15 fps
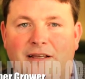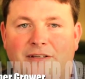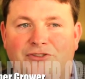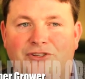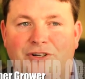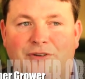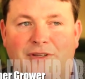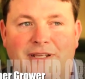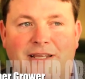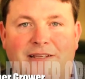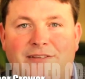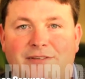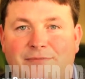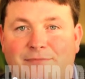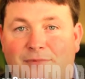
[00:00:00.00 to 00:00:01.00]
generally
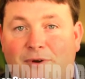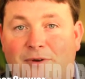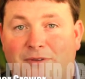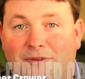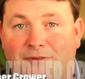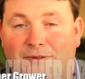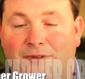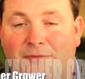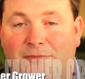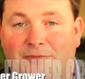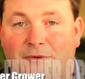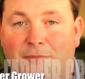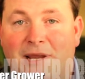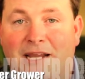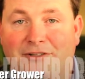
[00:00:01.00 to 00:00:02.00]
as probably
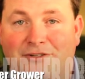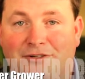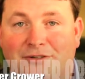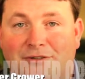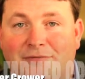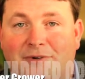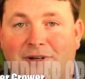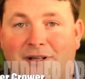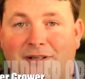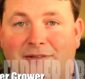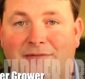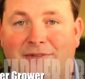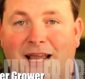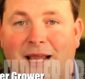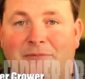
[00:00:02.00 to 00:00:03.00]
the major
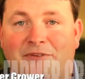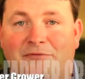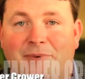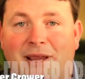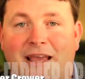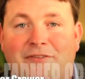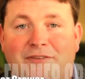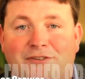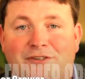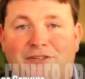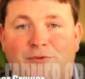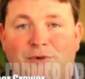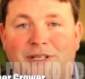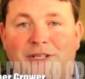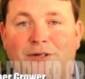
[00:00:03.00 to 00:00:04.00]
types of
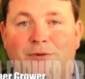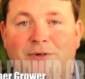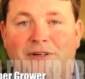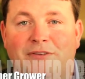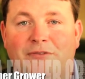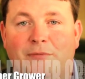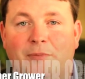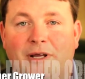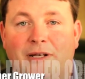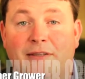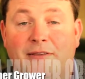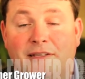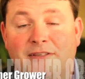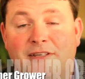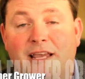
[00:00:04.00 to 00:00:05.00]
pathogens we deal with, but
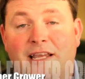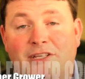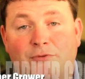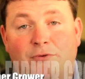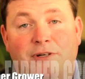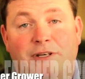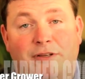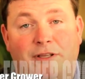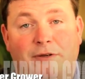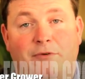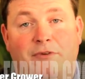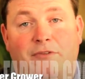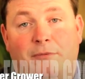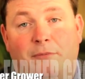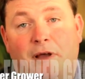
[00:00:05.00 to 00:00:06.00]
in this case we're dealing
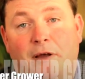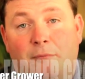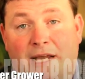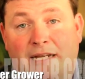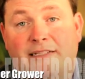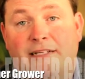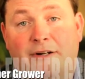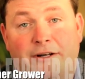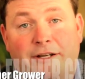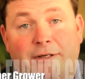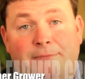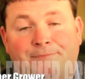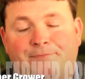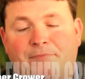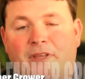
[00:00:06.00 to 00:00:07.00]
with a
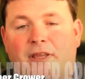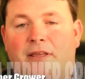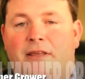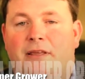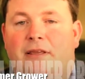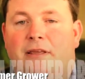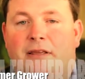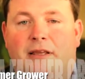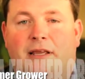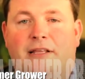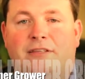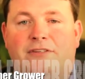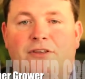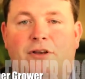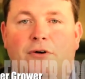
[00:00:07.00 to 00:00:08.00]
bacterium.
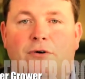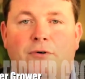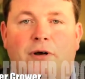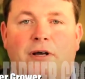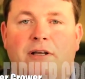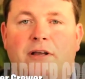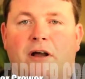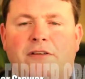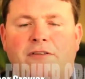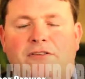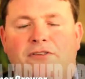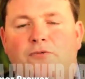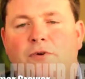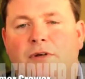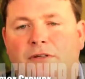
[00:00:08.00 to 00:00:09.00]
And so
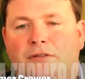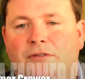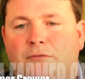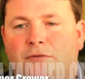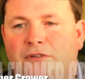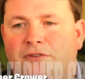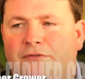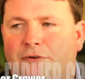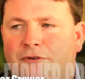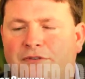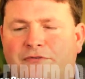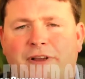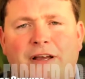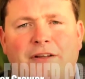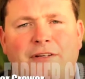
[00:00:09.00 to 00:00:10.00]
Goss's wilt was
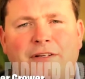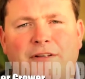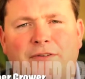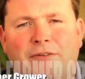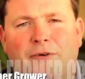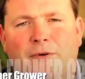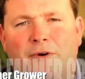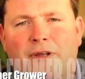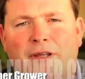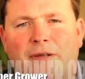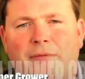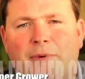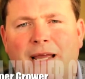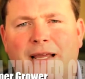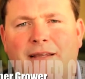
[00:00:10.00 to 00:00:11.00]
first found in Illinois
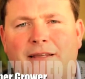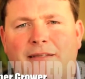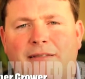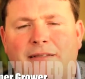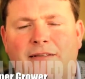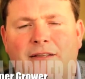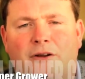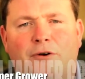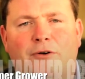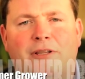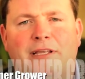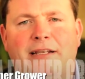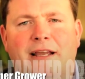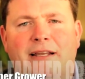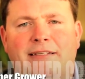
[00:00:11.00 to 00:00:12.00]
back in the
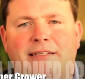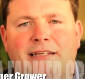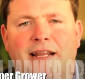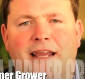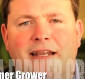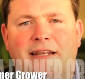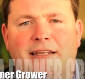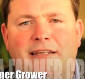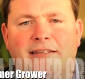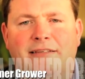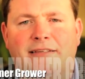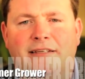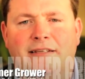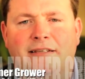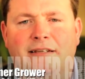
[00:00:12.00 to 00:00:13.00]
early
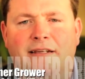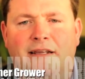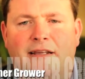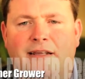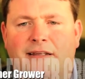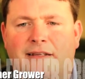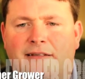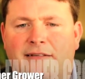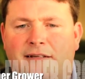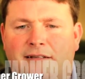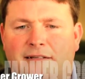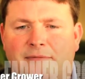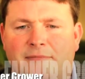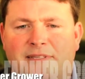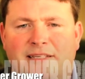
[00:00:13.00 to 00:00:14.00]
1980s,
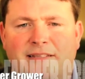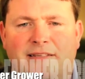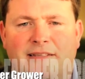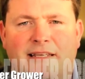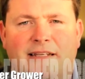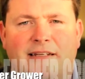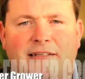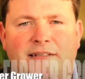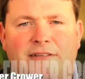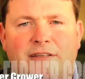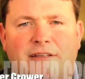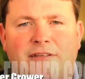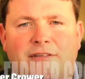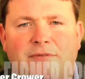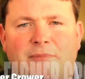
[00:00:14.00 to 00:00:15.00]
and since then it
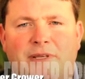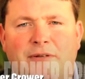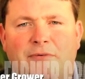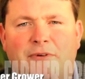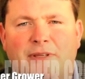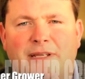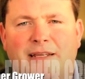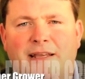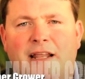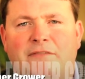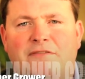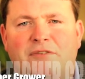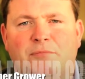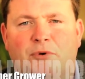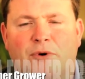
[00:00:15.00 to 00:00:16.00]
has been really kind
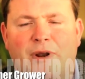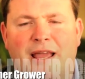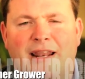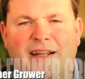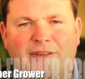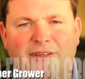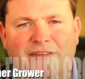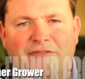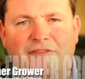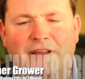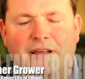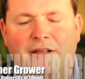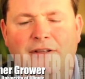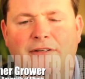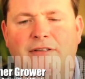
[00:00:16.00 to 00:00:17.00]
of sporadically
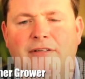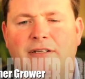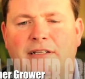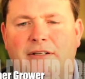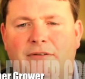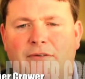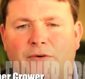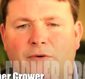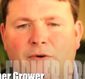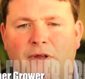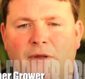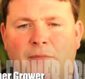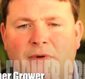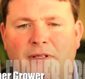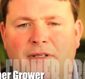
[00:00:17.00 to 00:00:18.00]
found in
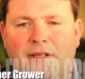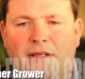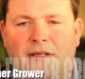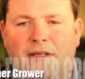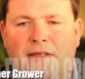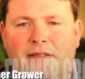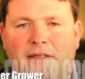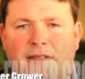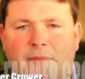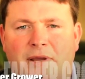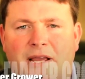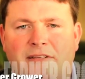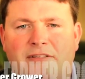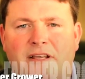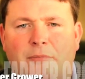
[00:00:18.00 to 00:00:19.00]
Illinois. But the
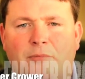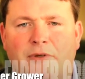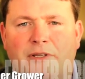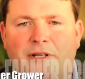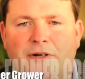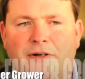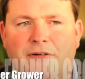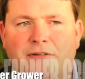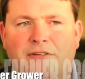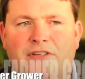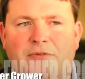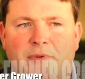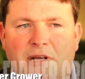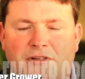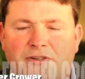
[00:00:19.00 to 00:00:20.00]
past couple of years,
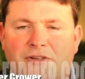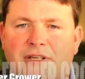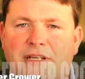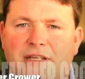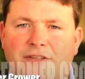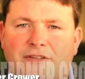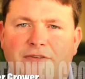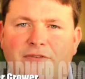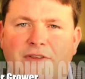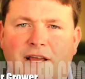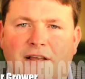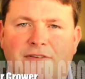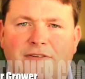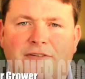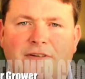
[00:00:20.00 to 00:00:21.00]
especially in
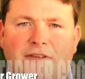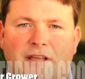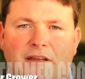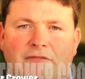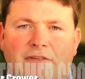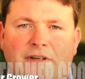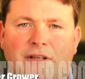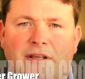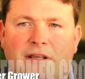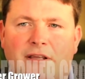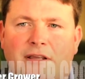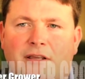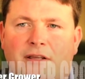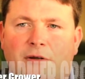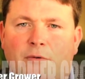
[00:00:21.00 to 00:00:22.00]
2011,
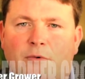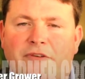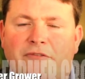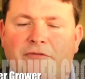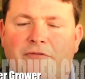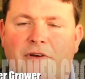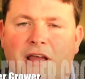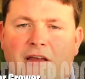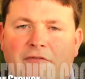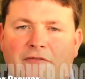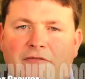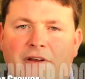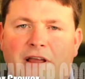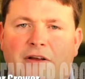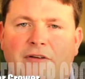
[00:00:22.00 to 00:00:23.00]
we have
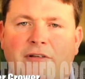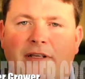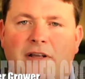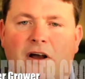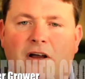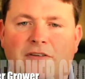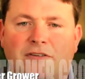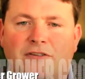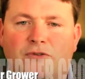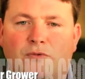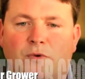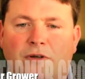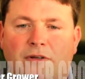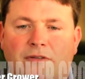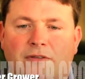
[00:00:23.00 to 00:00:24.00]
found Goss's
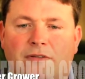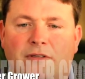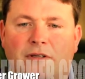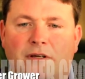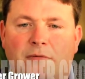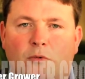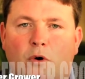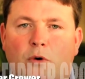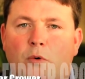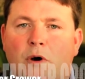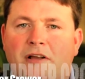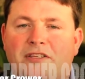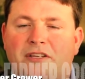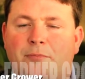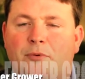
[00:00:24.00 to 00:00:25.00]
wilt more
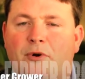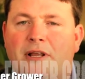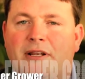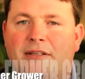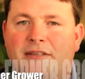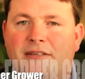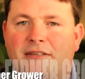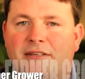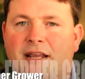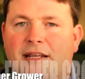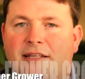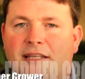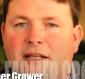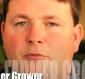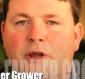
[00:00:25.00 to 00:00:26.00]
widespread in the
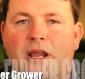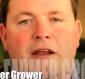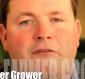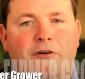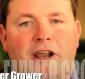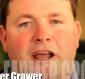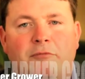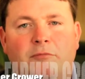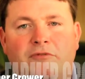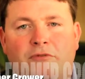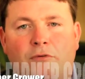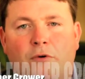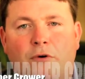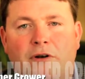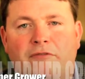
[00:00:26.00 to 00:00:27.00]
state than we ever have
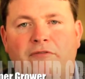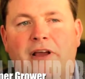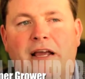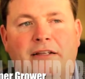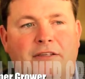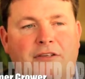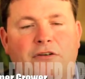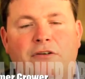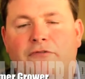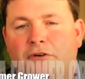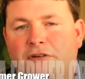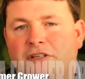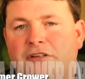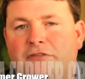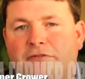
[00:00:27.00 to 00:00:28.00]
before. In fact, the
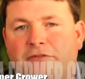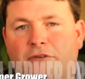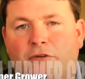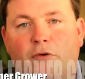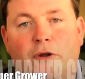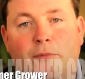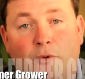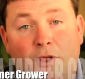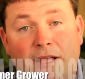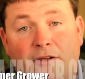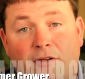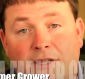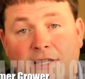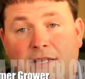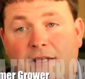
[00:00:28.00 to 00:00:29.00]
University of Illinois Plant
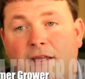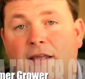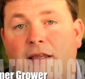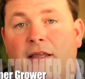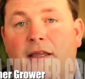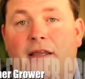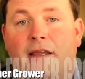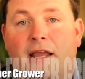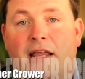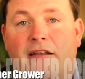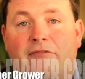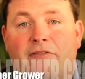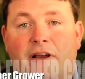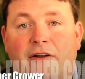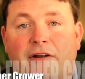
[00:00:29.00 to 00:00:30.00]
Clinic had
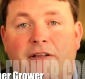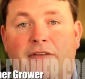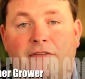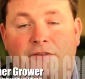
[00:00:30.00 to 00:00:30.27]
found it in